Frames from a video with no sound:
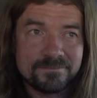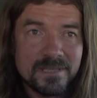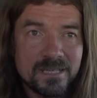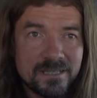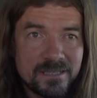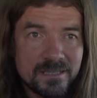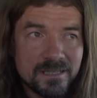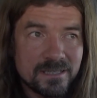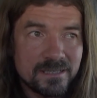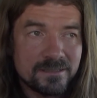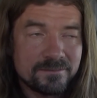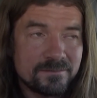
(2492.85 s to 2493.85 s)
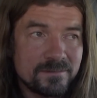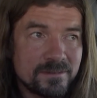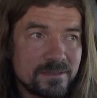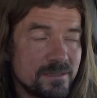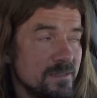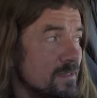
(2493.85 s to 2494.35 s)
I
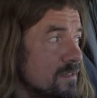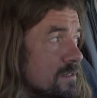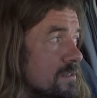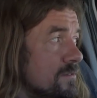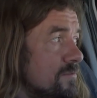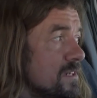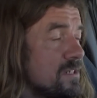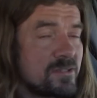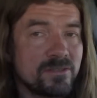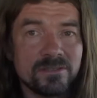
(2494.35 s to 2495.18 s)
finished